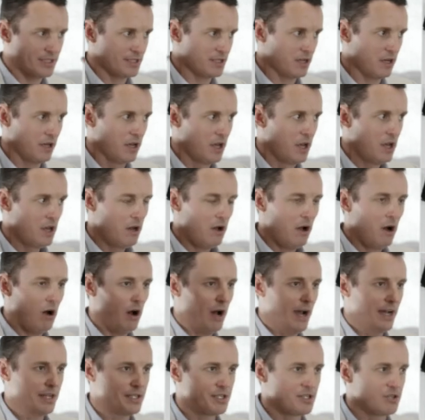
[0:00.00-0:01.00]
It's a
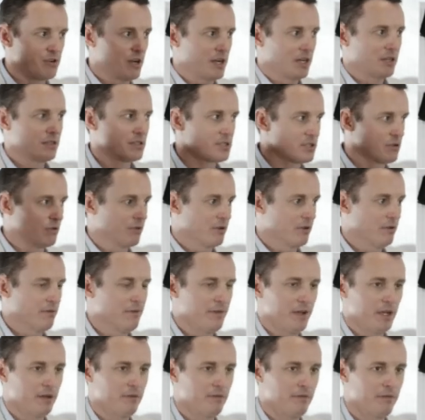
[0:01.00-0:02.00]
high strung sort of
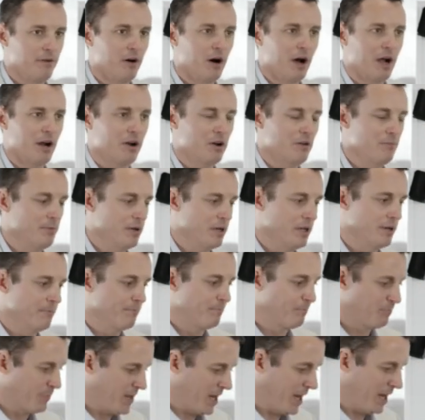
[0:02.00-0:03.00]
environment.
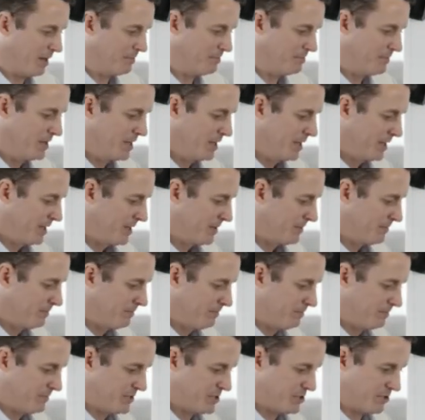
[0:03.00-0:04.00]
Um,
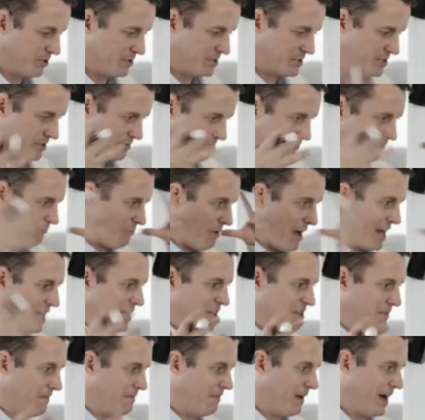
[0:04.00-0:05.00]
students are red
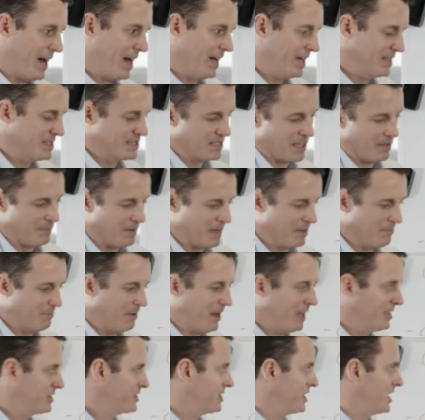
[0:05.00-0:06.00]
in the face. They've been
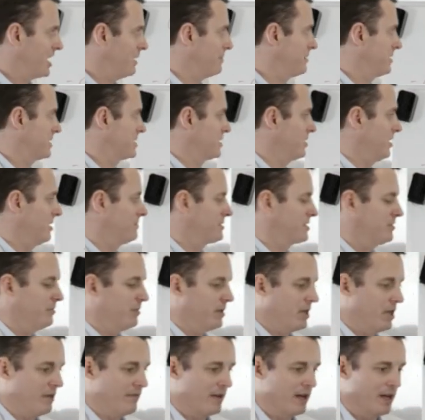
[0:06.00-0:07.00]
punched a couple of times or
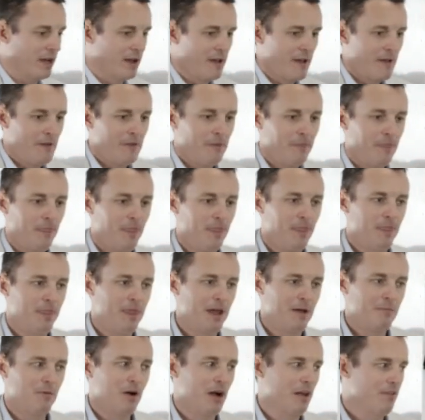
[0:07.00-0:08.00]
whatever
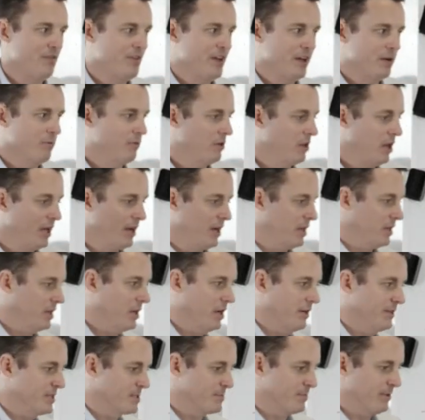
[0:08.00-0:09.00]
they might think, well, I don't
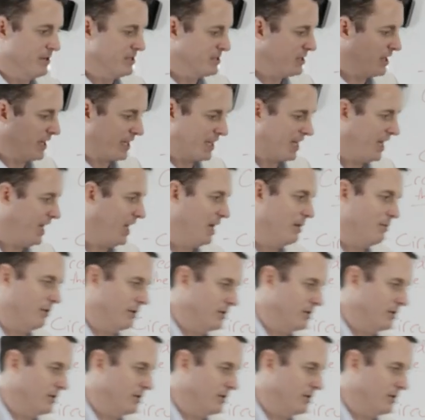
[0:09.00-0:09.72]
know this person, I don't care